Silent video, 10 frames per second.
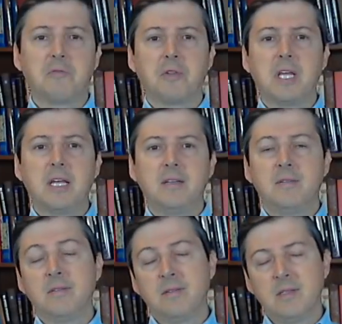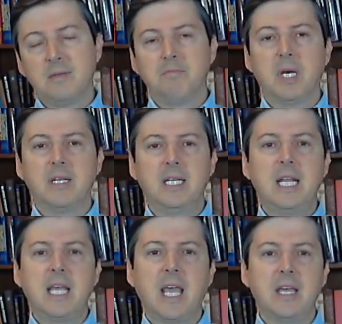for that. But in
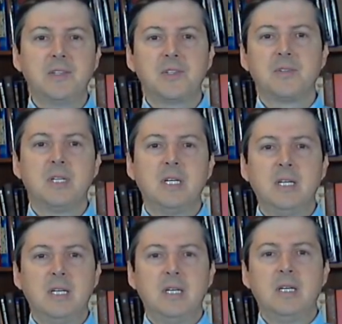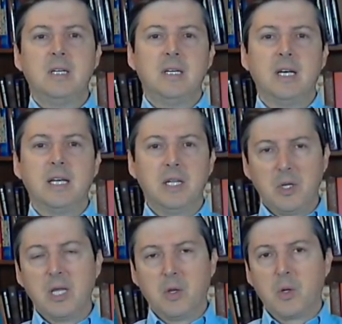any case,
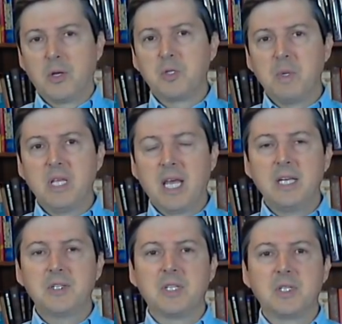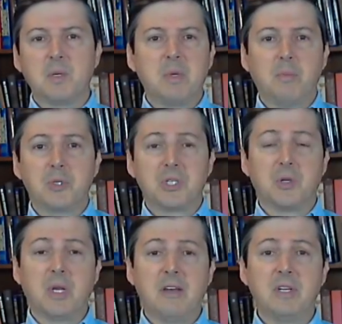it could also be the case that some people just
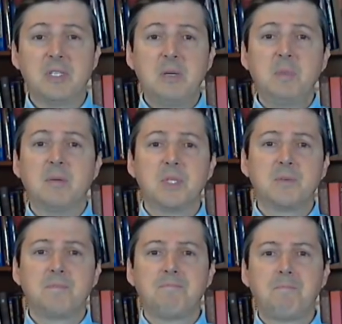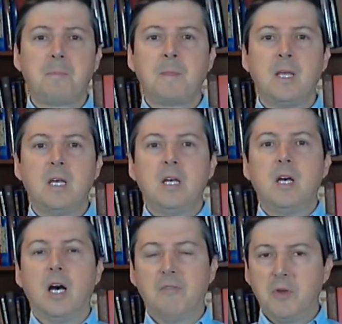don't have any symptoms.
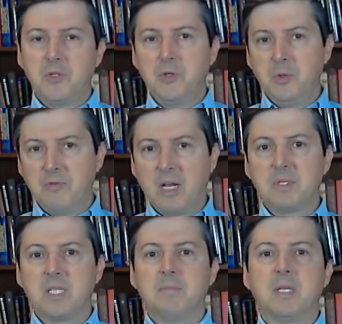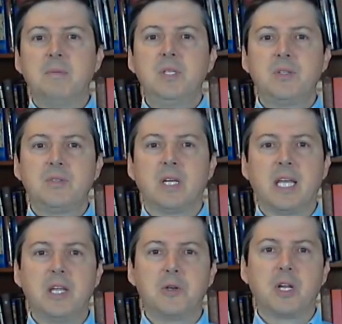Of those who do develop symptoms,
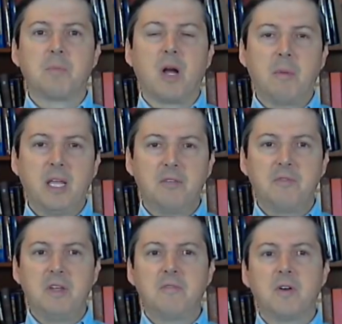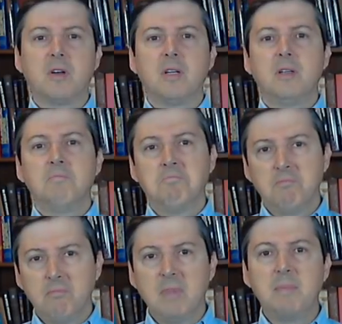again, you're going to probably get a fever,
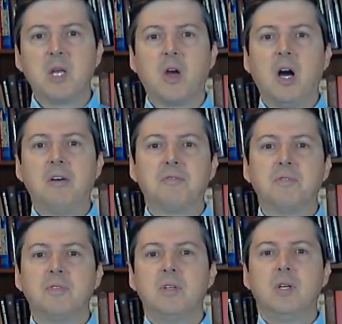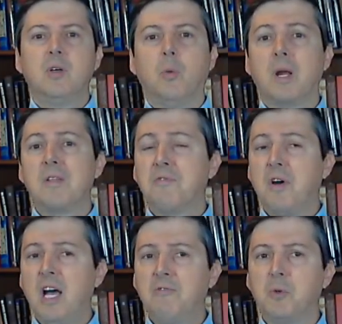maybe a cough. 1 in
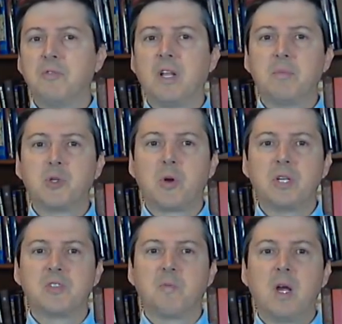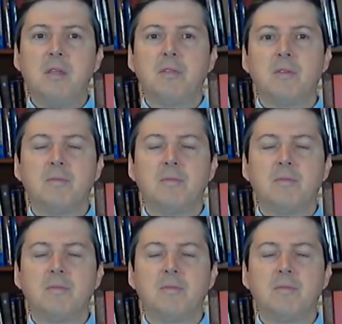5 will develop shortness of breath.